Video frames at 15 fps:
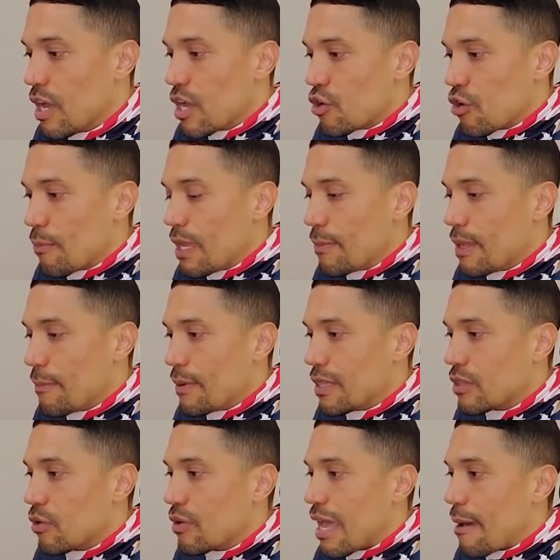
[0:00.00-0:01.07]
your PPP
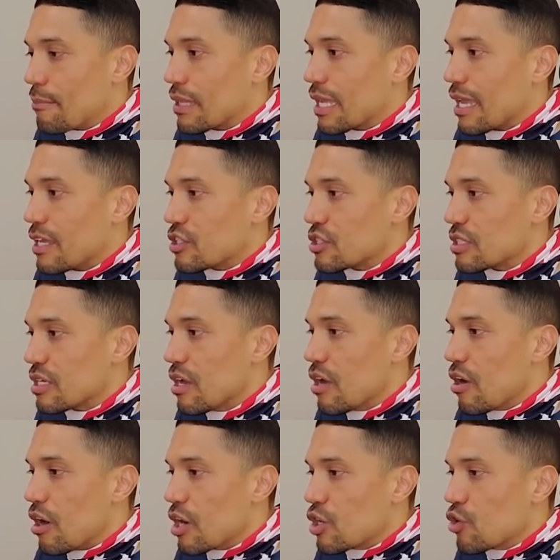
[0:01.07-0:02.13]
loan application.
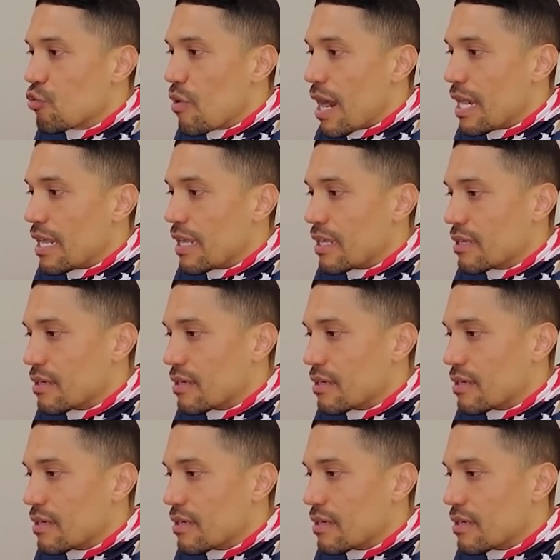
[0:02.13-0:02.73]
Are you ready?